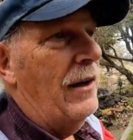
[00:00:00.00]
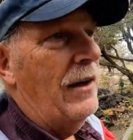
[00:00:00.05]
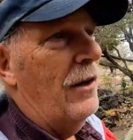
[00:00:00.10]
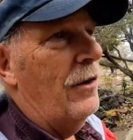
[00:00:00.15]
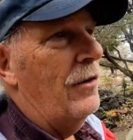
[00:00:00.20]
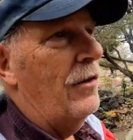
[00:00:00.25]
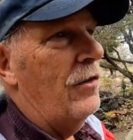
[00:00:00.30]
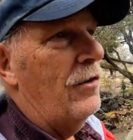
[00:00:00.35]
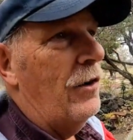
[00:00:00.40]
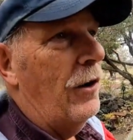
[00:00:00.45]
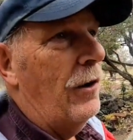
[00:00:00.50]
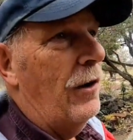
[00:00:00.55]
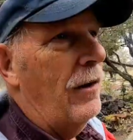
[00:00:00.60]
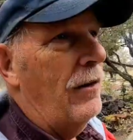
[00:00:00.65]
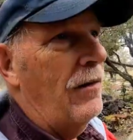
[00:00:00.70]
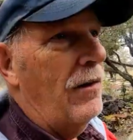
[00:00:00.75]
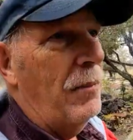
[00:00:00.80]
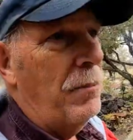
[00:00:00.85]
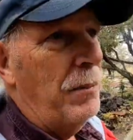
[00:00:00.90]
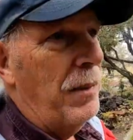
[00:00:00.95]
You know,
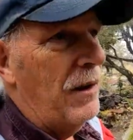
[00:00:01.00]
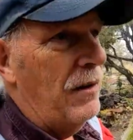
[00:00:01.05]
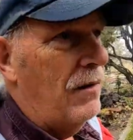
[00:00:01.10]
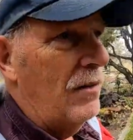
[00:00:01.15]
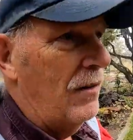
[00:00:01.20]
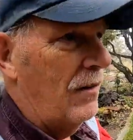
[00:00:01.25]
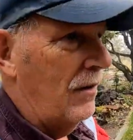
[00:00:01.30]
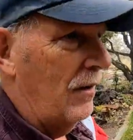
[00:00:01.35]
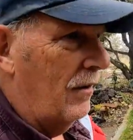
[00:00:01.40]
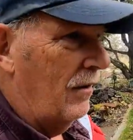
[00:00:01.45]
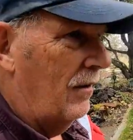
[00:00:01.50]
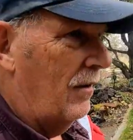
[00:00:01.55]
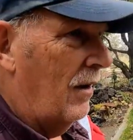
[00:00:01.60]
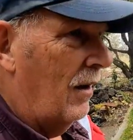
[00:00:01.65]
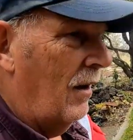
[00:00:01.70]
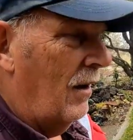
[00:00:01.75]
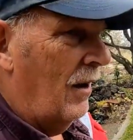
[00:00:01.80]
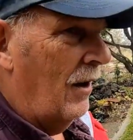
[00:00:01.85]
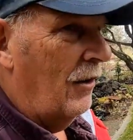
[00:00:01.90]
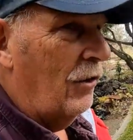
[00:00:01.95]
started some
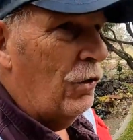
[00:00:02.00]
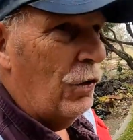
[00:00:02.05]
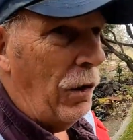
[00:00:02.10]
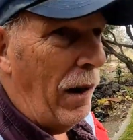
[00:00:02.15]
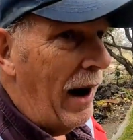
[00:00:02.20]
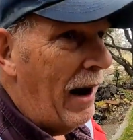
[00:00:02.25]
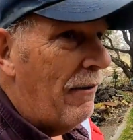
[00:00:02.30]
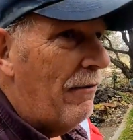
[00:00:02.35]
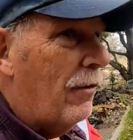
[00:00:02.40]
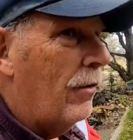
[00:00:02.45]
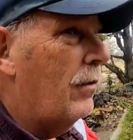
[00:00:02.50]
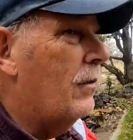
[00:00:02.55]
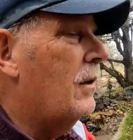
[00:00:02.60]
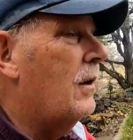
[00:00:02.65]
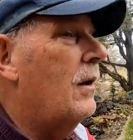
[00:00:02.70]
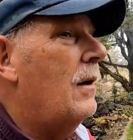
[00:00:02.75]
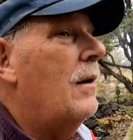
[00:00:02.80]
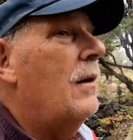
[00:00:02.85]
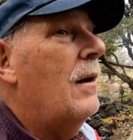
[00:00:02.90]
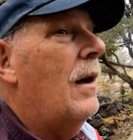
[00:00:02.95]
businesses,
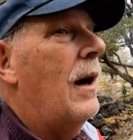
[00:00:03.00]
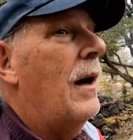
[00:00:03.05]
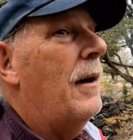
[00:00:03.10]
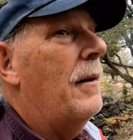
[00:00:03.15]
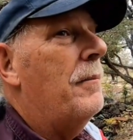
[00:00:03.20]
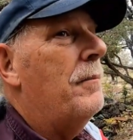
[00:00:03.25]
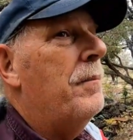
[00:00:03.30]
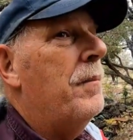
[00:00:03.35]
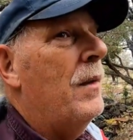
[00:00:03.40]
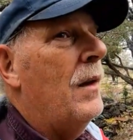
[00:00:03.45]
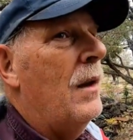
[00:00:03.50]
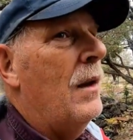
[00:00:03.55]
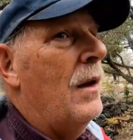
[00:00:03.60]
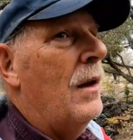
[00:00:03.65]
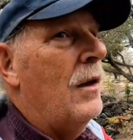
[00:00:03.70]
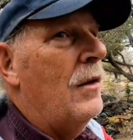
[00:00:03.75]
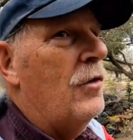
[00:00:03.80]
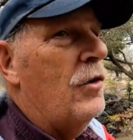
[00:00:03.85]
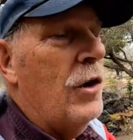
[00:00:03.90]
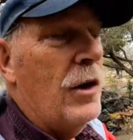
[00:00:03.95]
traveled, um,
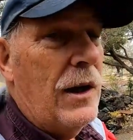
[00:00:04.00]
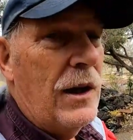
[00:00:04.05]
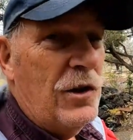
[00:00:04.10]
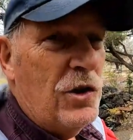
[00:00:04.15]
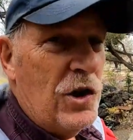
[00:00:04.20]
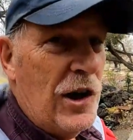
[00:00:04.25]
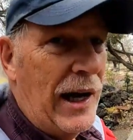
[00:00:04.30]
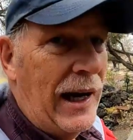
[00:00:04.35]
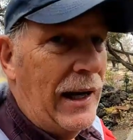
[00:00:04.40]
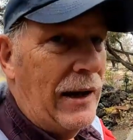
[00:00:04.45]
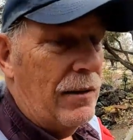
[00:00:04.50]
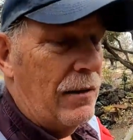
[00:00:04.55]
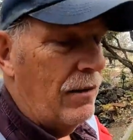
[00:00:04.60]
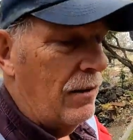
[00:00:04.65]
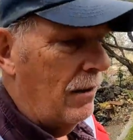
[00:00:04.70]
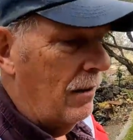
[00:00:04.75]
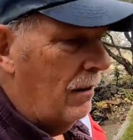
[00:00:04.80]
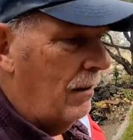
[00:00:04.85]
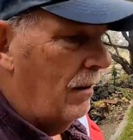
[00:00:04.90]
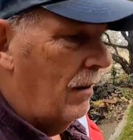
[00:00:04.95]
took a
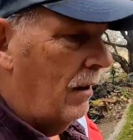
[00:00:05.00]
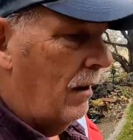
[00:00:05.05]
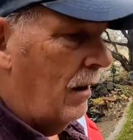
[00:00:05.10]
chance,